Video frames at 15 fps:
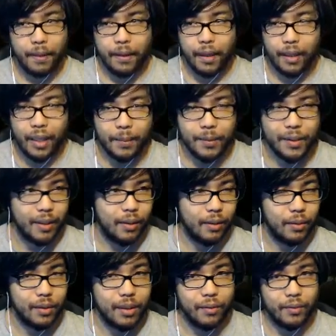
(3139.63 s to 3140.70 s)
Yeah, game's getting a
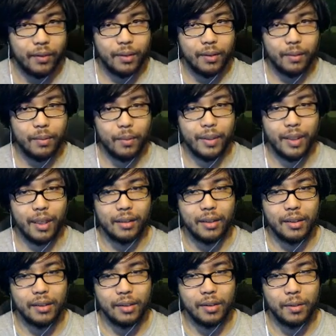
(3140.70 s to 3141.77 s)
little tougher, but we got
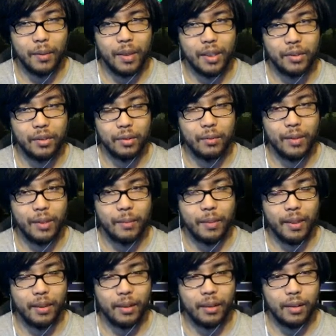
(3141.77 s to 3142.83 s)
this. There's the boss room. We'll head
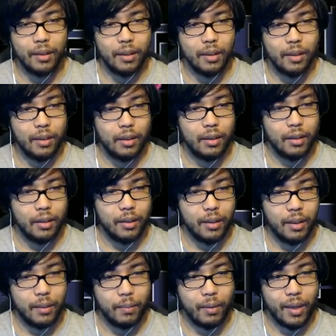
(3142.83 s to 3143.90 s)
back.
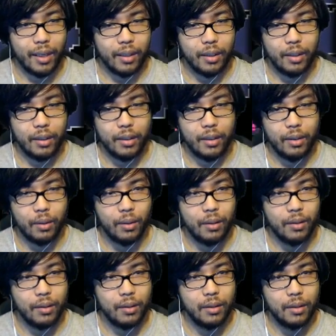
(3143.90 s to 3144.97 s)
Head back here.
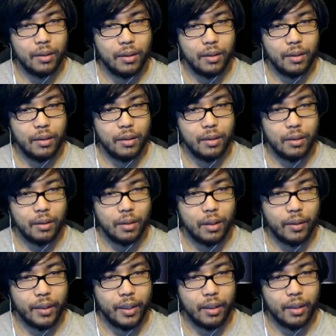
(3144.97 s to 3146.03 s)

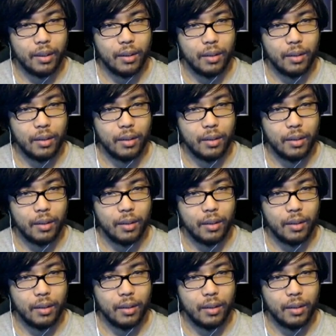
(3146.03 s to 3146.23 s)
No, here.